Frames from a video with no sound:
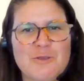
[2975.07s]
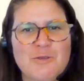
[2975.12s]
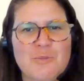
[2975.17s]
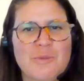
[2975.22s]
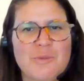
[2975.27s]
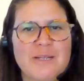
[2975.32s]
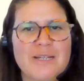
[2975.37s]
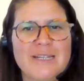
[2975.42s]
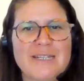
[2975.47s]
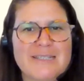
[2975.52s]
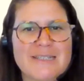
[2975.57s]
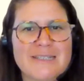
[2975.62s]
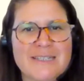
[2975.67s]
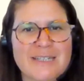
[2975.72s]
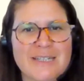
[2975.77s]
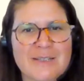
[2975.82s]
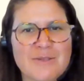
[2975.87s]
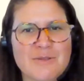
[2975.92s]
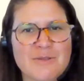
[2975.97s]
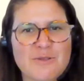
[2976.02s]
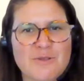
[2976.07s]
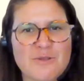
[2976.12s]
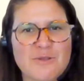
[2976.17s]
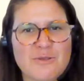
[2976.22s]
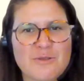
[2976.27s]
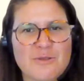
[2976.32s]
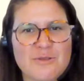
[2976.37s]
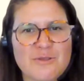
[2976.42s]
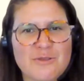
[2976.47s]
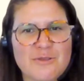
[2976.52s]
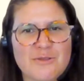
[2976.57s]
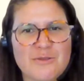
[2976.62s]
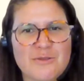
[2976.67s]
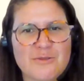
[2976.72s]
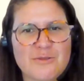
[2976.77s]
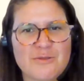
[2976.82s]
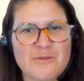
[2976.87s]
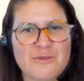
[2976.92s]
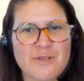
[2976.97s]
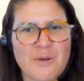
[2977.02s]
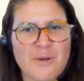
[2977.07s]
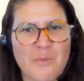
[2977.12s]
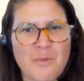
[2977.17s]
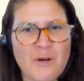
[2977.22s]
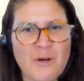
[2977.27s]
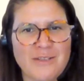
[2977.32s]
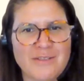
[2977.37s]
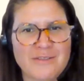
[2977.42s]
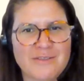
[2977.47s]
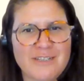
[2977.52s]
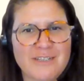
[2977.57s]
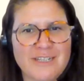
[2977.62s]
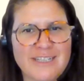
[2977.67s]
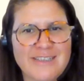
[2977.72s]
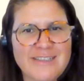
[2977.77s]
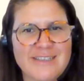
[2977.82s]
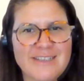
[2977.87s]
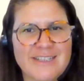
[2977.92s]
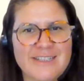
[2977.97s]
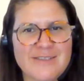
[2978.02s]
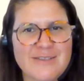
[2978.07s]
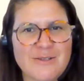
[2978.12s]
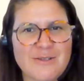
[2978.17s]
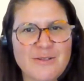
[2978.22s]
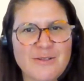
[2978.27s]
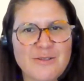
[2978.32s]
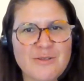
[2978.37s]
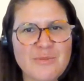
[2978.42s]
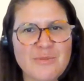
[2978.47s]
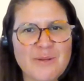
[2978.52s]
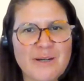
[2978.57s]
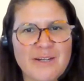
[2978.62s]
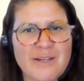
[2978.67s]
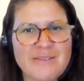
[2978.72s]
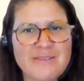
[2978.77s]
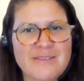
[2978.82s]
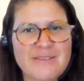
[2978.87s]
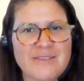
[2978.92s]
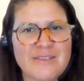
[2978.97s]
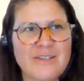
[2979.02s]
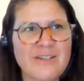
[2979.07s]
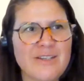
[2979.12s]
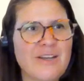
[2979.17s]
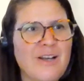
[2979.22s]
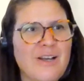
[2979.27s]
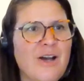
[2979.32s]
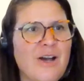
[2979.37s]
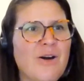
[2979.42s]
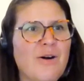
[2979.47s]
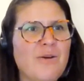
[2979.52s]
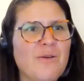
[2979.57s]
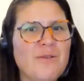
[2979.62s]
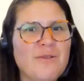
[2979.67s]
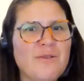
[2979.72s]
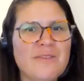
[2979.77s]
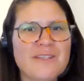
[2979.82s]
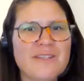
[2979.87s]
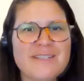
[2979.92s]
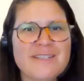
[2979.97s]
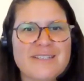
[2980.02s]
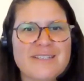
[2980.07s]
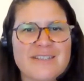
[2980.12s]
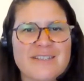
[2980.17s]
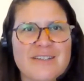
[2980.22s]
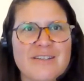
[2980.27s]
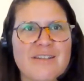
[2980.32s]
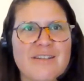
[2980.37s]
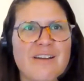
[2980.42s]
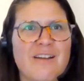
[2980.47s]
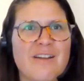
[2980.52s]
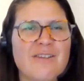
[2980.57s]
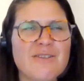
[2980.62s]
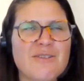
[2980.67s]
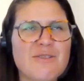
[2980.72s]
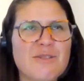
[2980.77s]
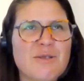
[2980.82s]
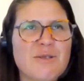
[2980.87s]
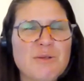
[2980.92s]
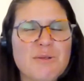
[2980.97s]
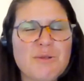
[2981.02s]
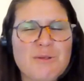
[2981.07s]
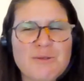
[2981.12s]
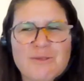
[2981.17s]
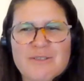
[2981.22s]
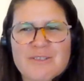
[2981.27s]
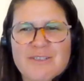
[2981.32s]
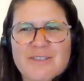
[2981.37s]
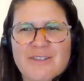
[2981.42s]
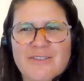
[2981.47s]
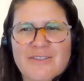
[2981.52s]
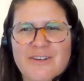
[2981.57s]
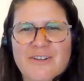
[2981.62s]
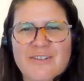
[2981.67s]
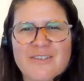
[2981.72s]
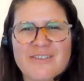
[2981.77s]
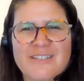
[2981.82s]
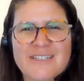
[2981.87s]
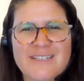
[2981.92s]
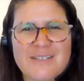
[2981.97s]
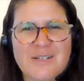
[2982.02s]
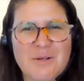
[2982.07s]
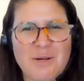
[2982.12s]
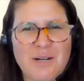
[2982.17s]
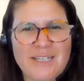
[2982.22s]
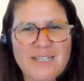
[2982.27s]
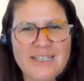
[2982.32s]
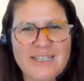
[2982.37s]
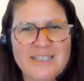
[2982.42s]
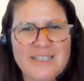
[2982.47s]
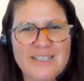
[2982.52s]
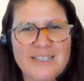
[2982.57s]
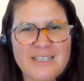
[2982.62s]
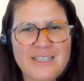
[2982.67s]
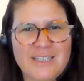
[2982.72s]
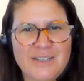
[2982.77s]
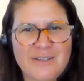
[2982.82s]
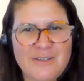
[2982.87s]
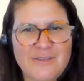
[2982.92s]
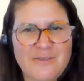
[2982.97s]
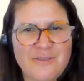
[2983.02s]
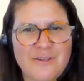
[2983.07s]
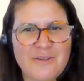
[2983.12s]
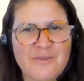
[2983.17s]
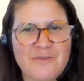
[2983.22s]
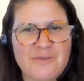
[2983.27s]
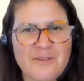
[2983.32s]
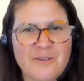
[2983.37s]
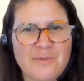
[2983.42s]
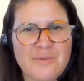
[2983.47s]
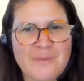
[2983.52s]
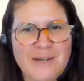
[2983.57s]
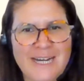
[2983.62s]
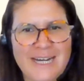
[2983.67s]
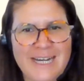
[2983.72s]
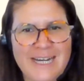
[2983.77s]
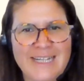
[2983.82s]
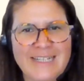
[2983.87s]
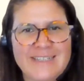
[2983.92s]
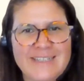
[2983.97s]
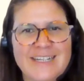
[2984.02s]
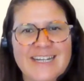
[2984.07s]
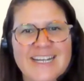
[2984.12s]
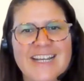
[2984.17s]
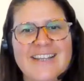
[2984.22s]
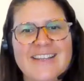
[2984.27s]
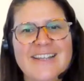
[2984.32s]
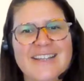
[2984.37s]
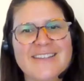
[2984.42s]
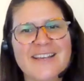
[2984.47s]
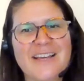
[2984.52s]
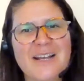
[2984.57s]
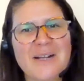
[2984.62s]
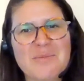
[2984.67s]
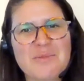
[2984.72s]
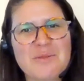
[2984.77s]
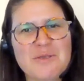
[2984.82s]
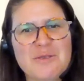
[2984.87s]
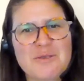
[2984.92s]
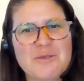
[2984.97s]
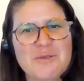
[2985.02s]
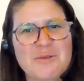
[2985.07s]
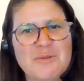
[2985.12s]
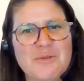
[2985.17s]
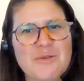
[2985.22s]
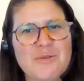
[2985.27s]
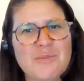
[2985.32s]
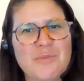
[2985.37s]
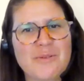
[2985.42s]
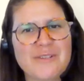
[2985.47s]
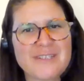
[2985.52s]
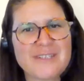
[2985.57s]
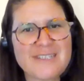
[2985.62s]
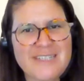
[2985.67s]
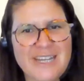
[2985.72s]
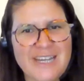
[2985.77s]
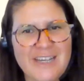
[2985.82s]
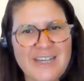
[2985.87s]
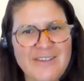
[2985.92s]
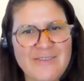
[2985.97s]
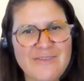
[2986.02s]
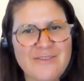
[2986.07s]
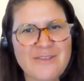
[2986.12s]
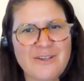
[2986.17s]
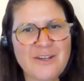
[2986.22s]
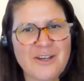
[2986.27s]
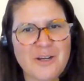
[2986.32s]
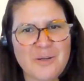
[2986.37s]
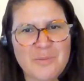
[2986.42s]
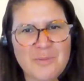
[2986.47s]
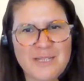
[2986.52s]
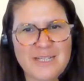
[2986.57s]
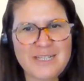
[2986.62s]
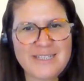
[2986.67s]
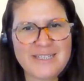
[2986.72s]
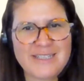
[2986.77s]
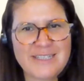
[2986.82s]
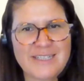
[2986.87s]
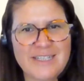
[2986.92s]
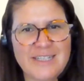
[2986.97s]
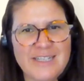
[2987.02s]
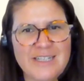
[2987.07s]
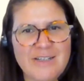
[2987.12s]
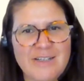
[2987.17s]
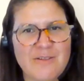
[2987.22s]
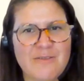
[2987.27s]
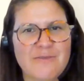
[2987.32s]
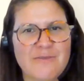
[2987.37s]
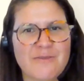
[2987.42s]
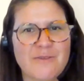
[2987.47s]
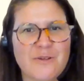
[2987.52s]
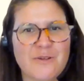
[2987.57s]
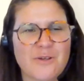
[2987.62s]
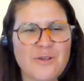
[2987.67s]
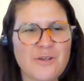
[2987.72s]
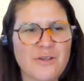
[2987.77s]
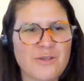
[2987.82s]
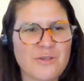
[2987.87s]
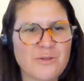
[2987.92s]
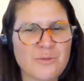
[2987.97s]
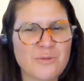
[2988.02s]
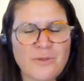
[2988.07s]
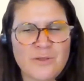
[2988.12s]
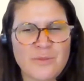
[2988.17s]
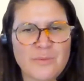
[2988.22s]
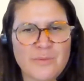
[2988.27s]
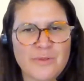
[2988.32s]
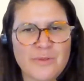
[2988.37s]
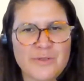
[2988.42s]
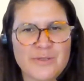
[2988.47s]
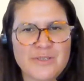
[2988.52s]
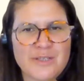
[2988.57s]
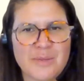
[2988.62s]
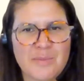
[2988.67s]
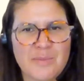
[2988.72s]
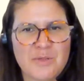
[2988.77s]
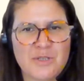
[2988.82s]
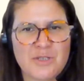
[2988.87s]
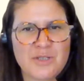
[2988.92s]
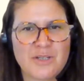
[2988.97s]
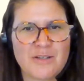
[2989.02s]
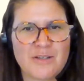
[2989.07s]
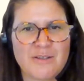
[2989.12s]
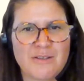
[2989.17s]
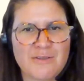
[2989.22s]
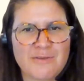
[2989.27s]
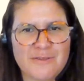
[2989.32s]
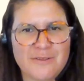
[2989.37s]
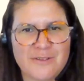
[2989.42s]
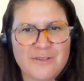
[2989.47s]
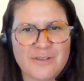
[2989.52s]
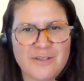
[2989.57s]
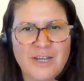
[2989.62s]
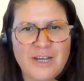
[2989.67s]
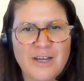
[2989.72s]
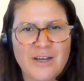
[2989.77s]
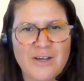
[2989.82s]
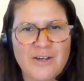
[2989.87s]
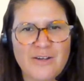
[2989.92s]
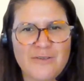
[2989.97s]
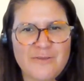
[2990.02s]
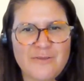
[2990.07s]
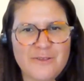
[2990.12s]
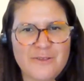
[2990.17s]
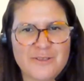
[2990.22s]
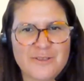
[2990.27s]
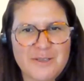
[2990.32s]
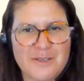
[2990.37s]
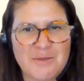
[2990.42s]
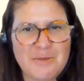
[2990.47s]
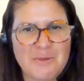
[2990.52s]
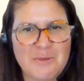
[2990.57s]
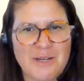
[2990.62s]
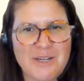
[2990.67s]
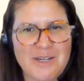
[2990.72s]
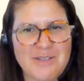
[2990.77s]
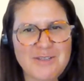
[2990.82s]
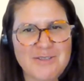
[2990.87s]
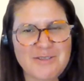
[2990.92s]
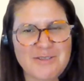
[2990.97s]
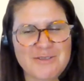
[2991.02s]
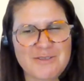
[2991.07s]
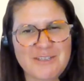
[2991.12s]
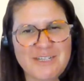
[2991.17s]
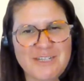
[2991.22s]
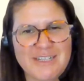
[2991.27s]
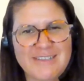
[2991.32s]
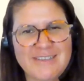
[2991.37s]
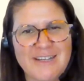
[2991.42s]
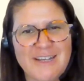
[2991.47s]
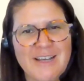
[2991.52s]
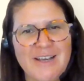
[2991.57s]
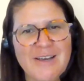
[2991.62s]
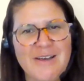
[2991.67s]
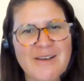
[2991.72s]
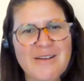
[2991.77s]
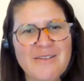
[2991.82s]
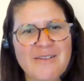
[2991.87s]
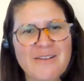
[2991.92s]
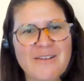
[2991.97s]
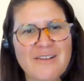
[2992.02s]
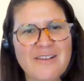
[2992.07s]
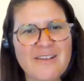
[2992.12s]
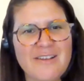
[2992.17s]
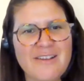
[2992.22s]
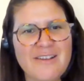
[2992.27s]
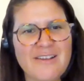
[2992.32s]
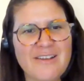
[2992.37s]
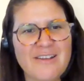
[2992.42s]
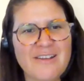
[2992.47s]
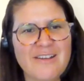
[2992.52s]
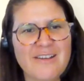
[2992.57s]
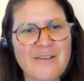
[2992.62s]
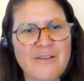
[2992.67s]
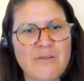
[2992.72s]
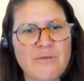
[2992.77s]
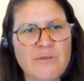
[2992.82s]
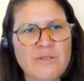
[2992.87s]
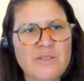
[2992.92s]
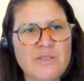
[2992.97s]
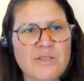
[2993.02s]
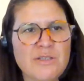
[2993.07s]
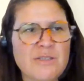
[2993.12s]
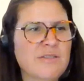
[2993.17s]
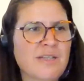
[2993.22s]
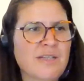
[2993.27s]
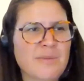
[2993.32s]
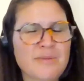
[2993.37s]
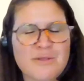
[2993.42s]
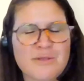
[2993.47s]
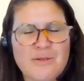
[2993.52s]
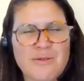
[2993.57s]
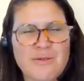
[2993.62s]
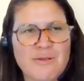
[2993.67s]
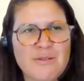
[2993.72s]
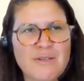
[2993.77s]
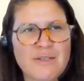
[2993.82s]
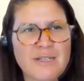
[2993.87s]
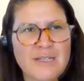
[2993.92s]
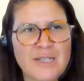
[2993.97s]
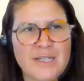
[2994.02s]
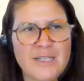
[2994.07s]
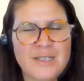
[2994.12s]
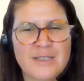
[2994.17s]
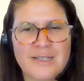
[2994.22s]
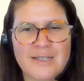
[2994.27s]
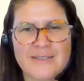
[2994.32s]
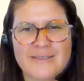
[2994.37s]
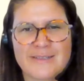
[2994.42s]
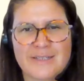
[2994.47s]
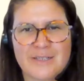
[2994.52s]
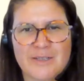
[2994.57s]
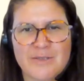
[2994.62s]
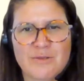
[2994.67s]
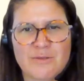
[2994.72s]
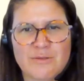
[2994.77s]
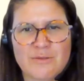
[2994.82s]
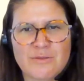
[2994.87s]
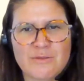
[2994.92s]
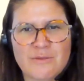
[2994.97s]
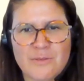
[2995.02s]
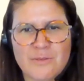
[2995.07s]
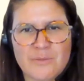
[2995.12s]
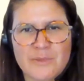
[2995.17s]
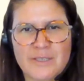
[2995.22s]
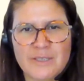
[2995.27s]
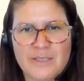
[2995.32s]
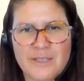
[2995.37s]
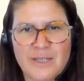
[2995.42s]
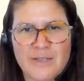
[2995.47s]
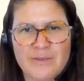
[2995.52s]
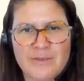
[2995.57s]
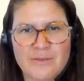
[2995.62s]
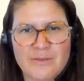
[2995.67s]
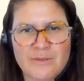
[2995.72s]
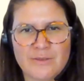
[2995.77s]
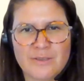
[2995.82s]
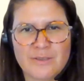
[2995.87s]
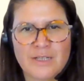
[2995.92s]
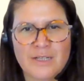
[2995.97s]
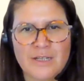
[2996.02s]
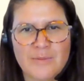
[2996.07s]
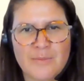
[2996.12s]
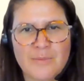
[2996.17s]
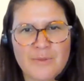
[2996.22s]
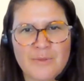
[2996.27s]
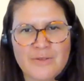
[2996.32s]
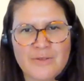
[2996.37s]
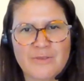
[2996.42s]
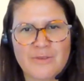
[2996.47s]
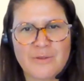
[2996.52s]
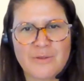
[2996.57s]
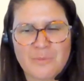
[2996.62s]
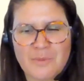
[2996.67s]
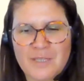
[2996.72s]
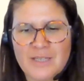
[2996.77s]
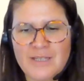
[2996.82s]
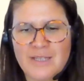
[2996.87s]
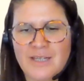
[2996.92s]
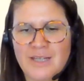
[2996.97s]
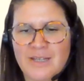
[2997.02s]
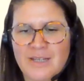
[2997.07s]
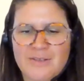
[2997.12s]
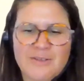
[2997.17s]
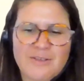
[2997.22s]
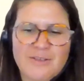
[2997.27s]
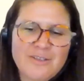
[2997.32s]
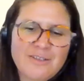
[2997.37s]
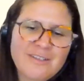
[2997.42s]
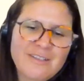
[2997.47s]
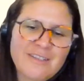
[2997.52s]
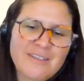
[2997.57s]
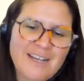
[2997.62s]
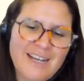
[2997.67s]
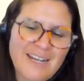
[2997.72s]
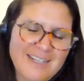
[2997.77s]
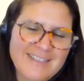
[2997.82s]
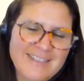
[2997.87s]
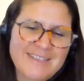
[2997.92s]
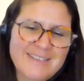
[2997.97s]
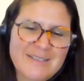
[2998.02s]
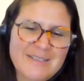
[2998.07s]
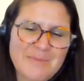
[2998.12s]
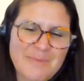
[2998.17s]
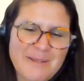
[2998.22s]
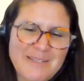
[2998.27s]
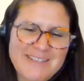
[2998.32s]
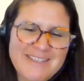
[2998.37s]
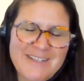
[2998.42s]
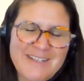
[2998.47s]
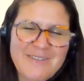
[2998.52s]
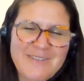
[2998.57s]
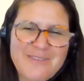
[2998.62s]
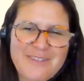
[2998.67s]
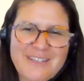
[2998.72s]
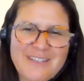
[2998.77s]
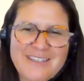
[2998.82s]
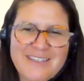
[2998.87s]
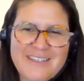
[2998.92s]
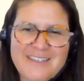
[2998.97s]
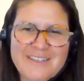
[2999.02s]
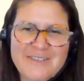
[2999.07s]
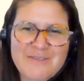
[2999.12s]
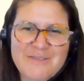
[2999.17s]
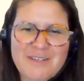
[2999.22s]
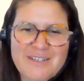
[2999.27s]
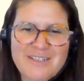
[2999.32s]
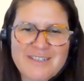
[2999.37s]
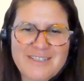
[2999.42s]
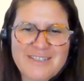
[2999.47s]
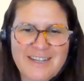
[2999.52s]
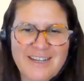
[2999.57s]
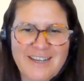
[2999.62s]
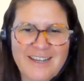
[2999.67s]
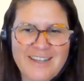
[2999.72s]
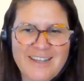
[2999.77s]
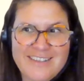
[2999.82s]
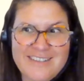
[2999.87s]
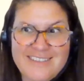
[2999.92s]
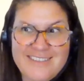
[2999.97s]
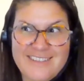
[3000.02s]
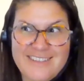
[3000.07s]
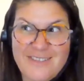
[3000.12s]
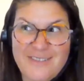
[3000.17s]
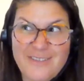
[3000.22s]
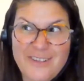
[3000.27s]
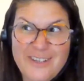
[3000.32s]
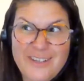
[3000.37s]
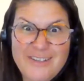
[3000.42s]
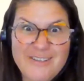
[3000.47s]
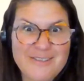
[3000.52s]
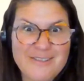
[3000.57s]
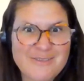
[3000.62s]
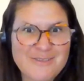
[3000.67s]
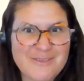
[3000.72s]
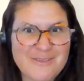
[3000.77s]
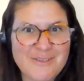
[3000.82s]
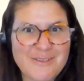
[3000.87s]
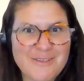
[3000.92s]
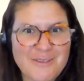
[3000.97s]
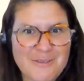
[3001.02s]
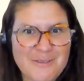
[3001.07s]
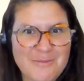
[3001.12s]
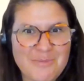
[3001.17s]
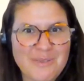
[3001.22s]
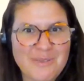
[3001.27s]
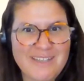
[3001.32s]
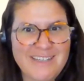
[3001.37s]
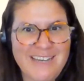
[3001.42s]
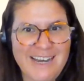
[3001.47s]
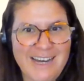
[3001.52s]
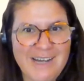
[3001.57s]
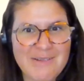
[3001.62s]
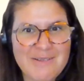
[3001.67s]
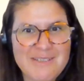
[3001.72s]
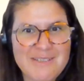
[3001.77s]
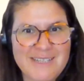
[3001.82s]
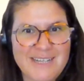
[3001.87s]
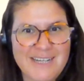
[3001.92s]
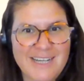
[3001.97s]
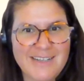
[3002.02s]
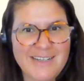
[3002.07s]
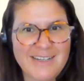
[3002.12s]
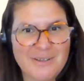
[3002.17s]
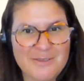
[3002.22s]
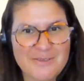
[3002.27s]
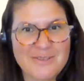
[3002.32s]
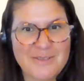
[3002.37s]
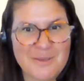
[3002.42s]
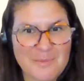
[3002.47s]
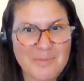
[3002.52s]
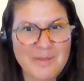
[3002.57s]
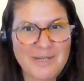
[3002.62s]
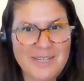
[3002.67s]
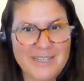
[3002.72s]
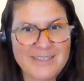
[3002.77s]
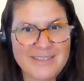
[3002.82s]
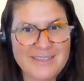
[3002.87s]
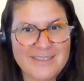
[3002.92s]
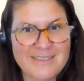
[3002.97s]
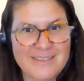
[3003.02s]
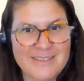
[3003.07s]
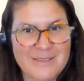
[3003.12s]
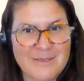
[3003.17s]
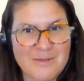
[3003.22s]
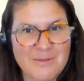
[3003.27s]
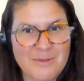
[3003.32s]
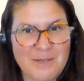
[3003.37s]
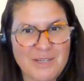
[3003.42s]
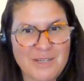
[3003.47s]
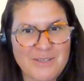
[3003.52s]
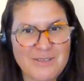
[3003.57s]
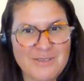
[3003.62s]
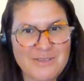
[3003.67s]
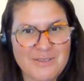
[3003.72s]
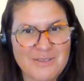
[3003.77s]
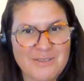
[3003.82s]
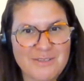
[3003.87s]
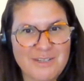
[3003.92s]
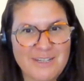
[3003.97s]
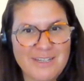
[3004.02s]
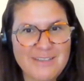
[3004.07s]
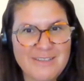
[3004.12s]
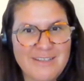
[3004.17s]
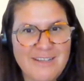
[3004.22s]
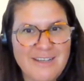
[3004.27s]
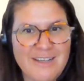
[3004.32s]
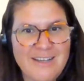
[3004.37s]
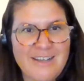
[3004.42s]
to be listening to to to, to someone right it's all about uh, all this uh, tools of all this quality of, of the mind that help you to, to perceive the complexity of a human perception of a, of a situation right uh, which is absolutely needed, I think, to a mediator. But the mediator has this specific, interesting, and difficult role of being outside of somebody's situation, right?